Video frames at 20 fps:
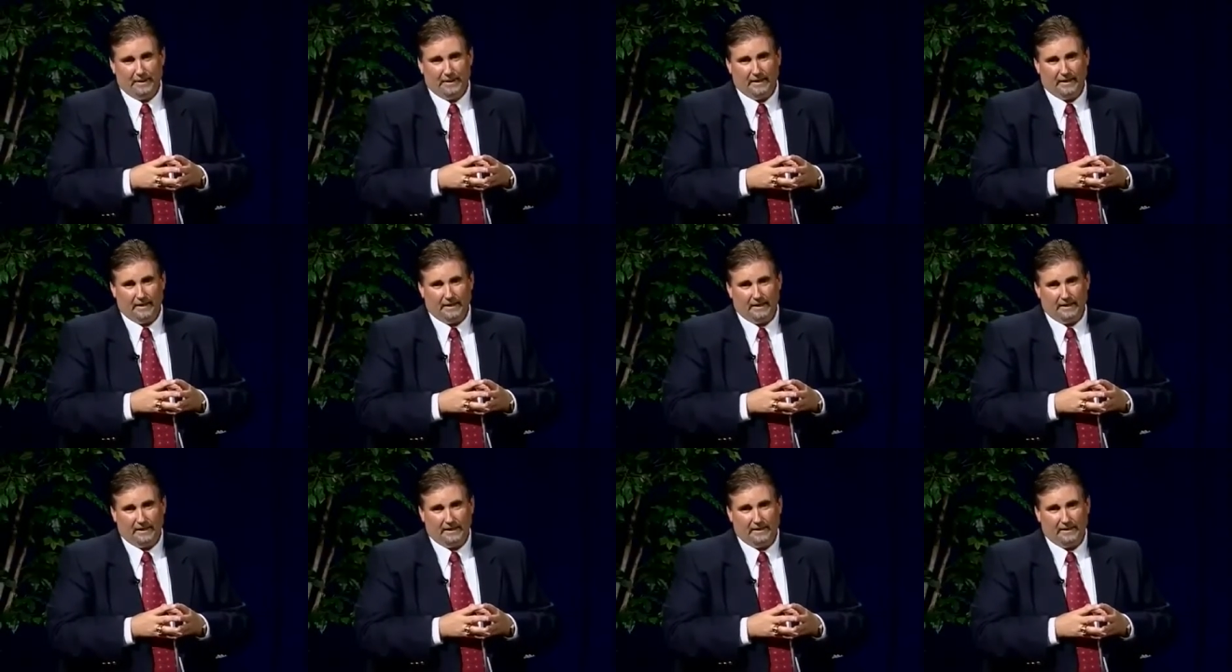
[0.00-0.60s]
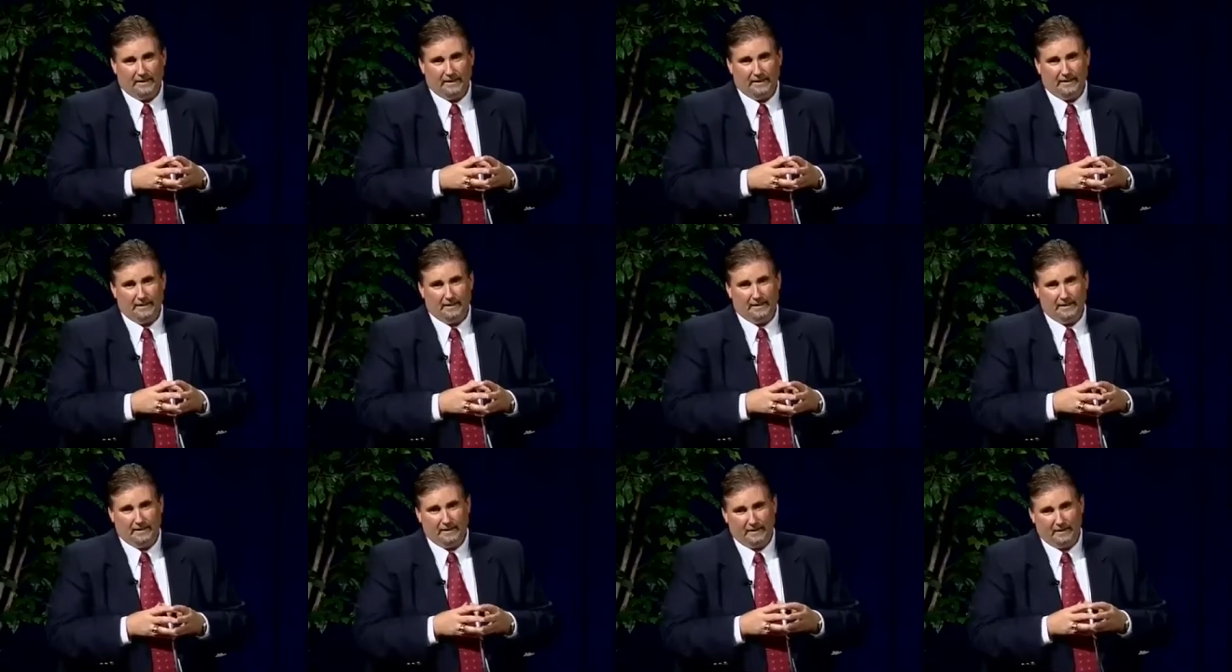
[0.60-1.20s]
And
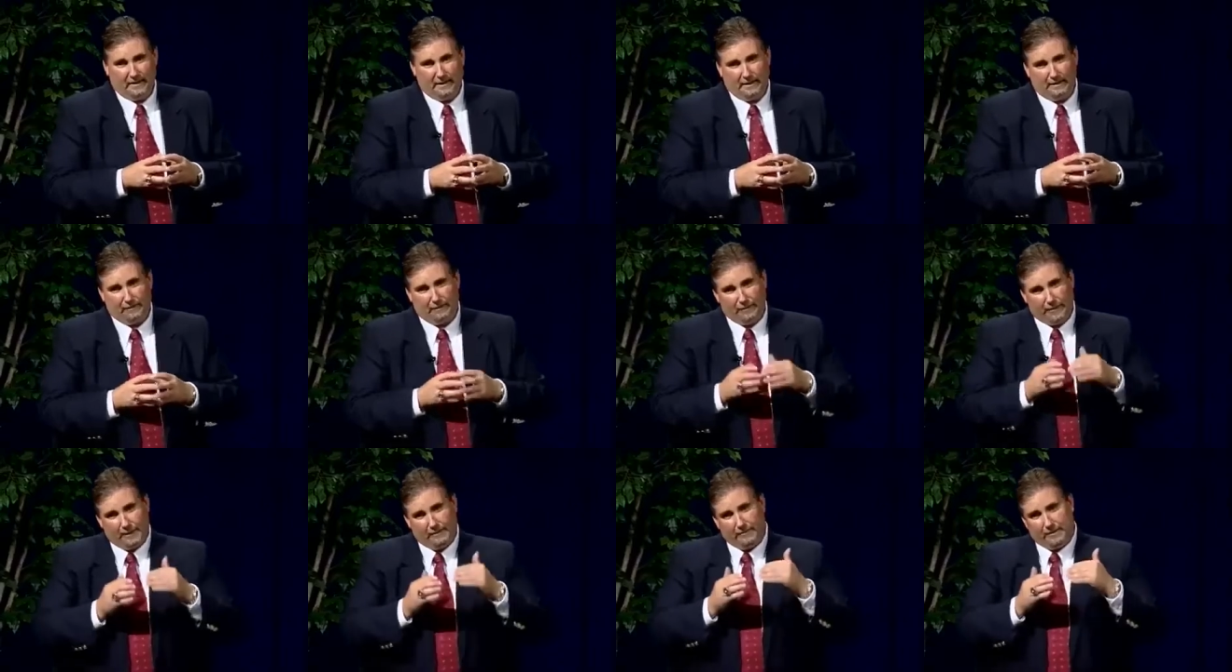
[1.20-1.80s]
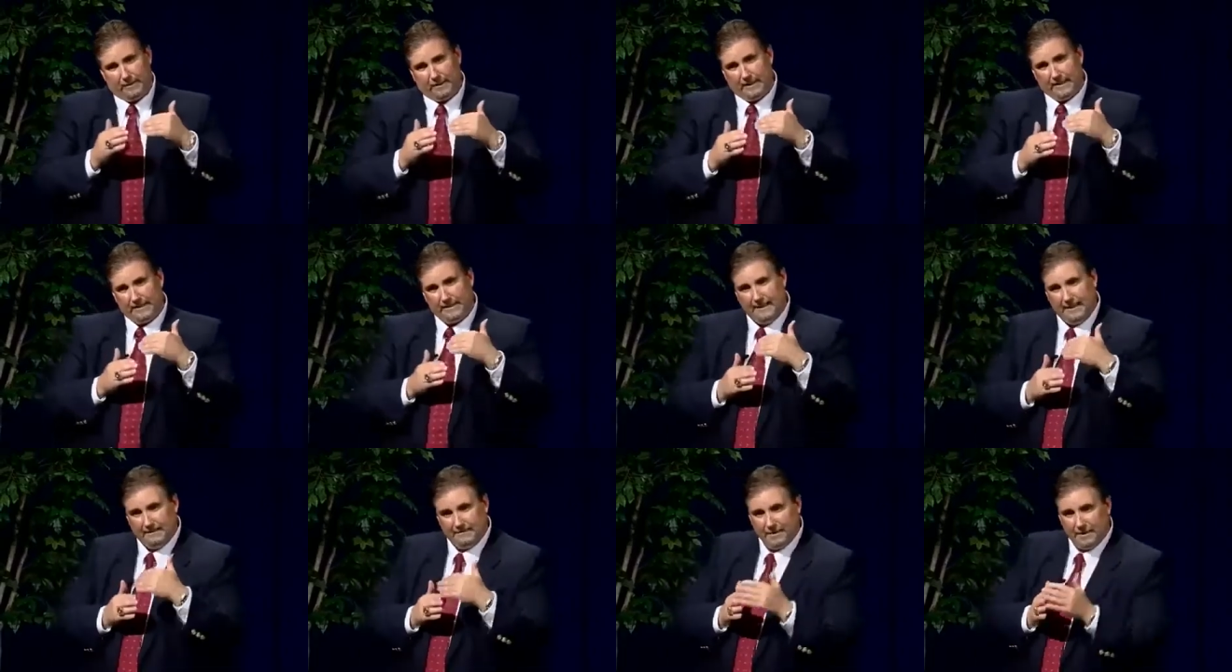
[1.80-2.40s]
if we would like
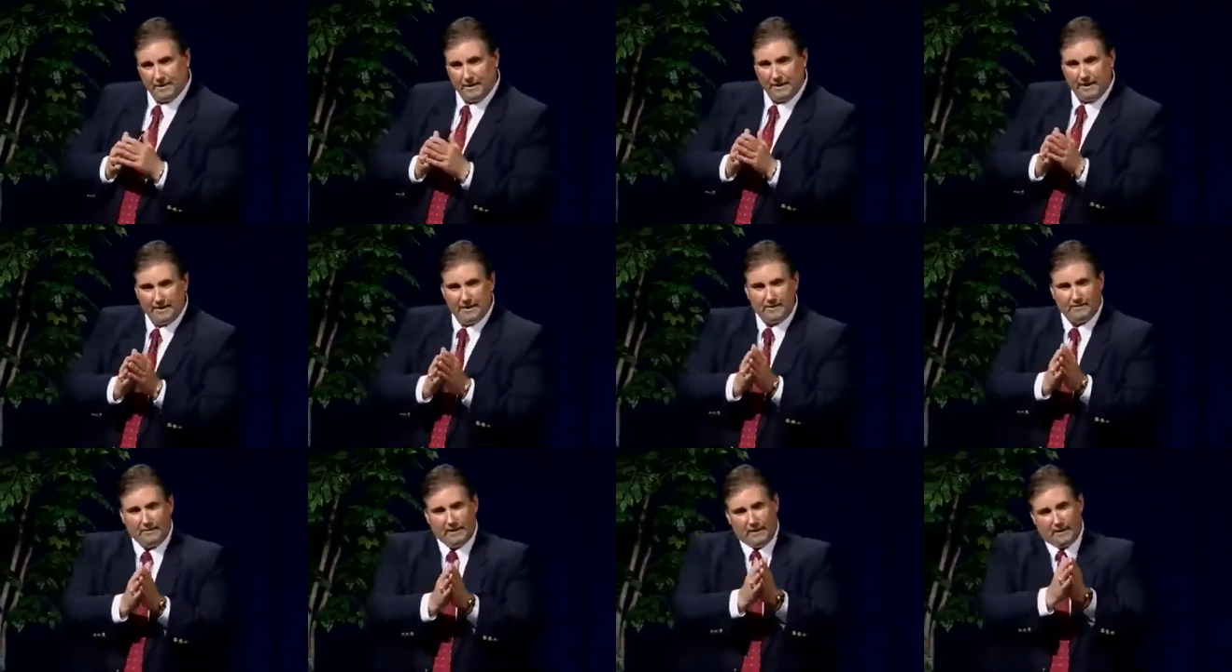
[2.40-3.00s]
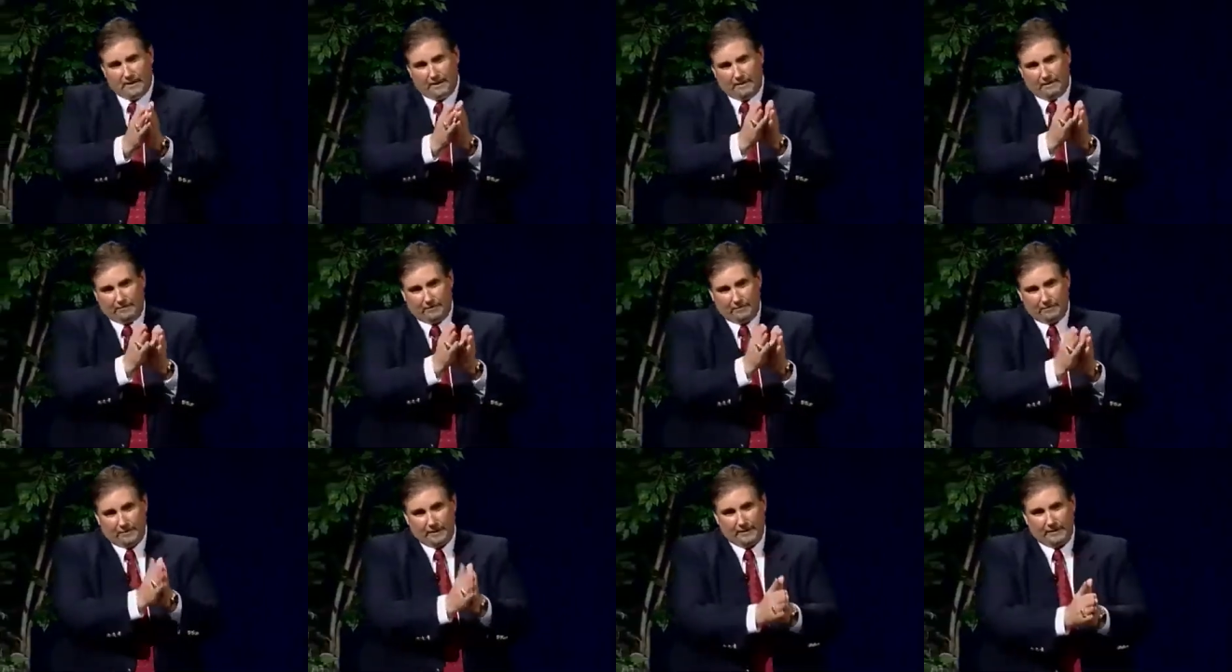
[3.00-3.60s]
to have a chance of getting you
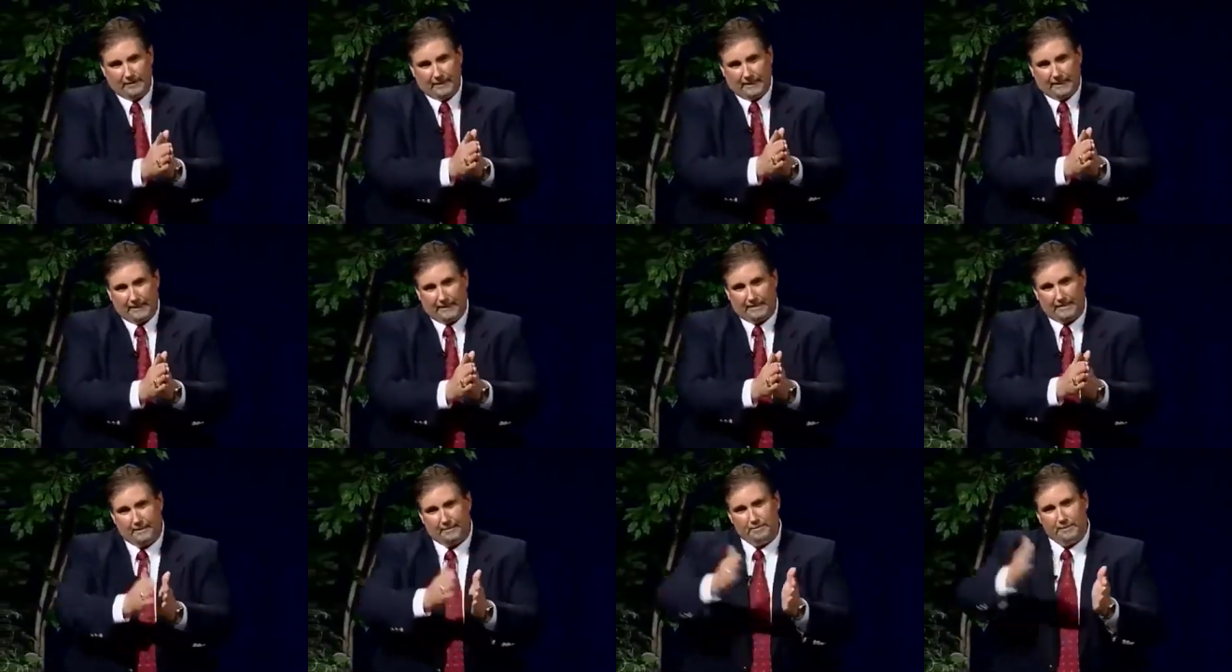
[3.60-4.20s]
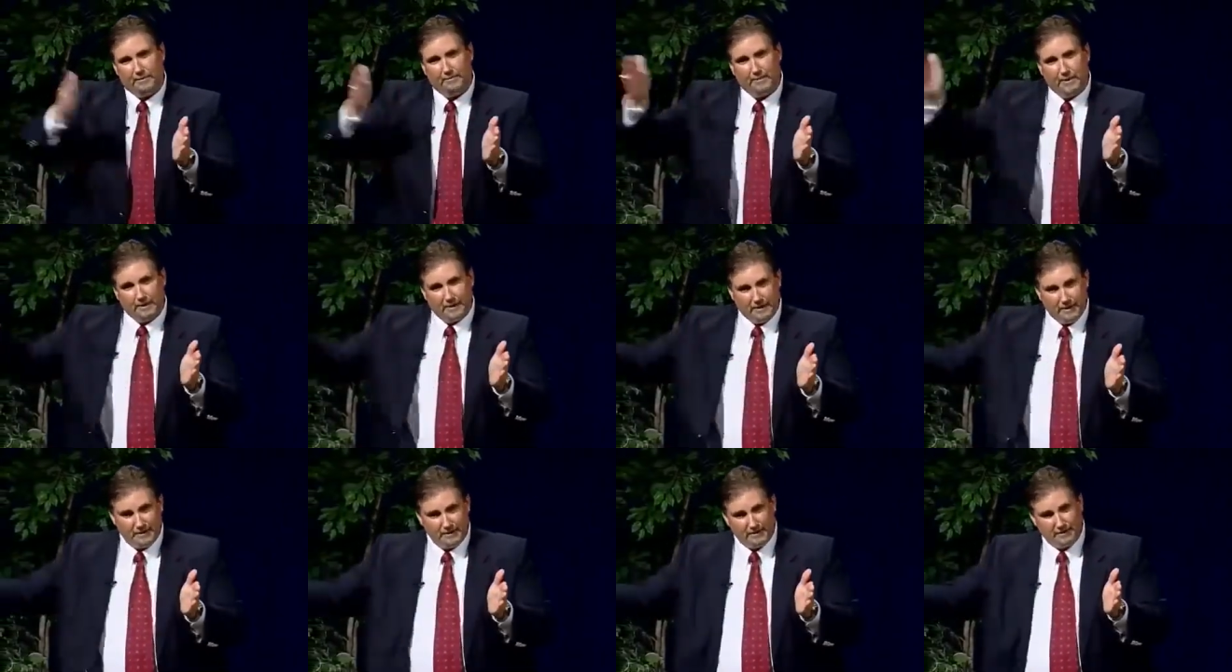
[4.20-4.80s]
from where you're at up to
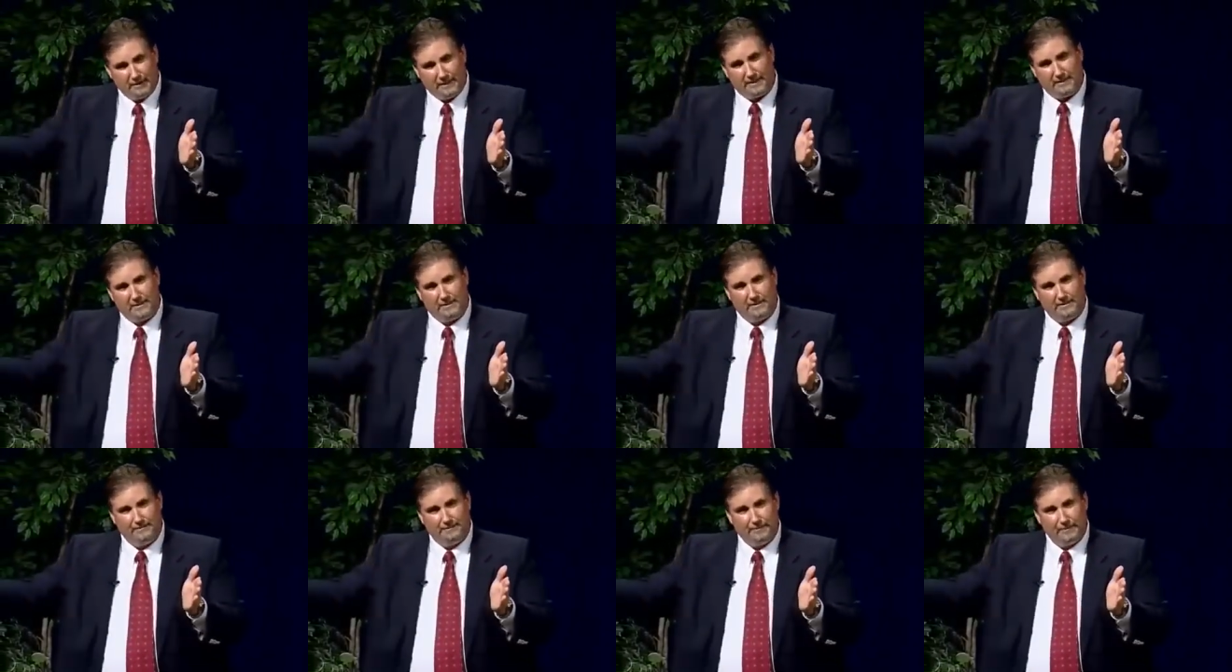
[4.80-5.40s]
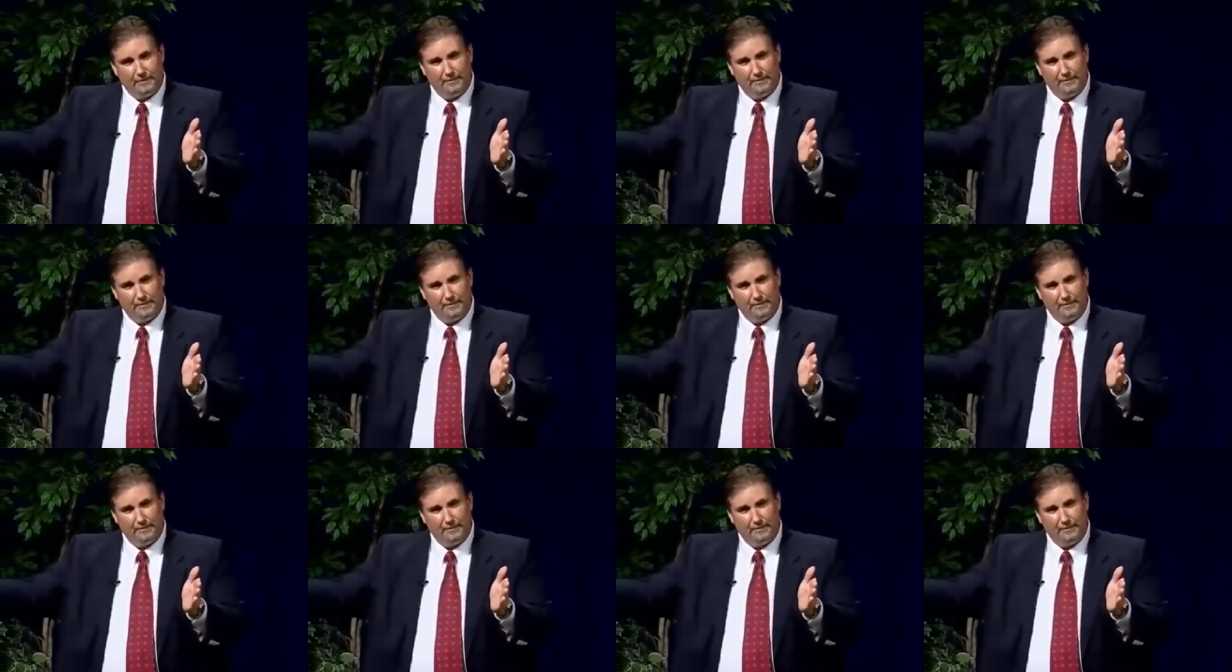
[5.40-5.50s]
marketing director